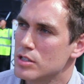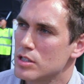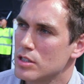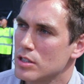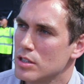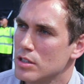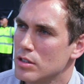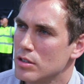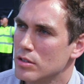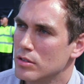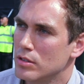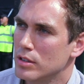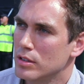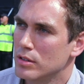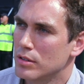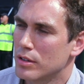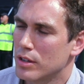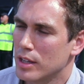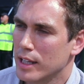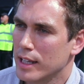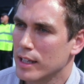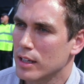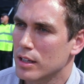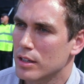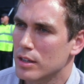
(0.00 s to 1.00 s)
do you
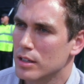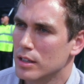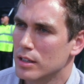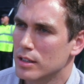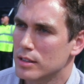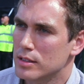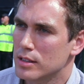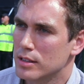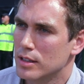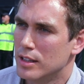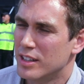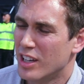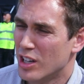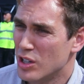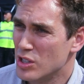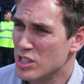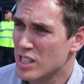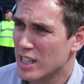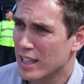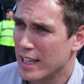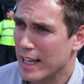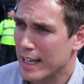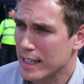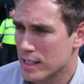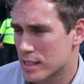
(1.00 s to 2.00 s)
think that a
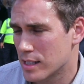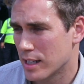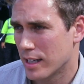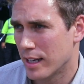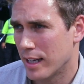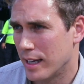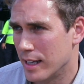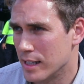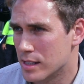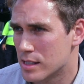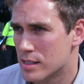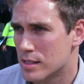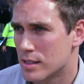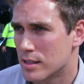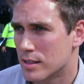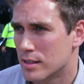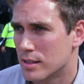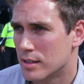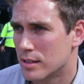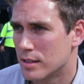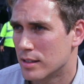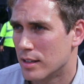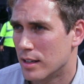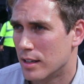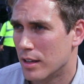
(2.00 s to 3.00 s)
no-deal exit is
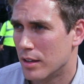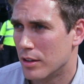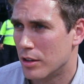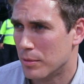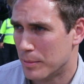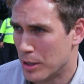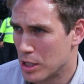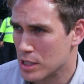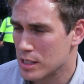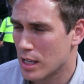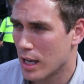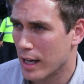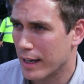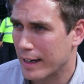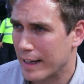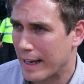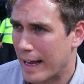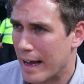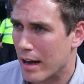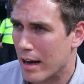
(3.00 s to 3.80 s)
the most likely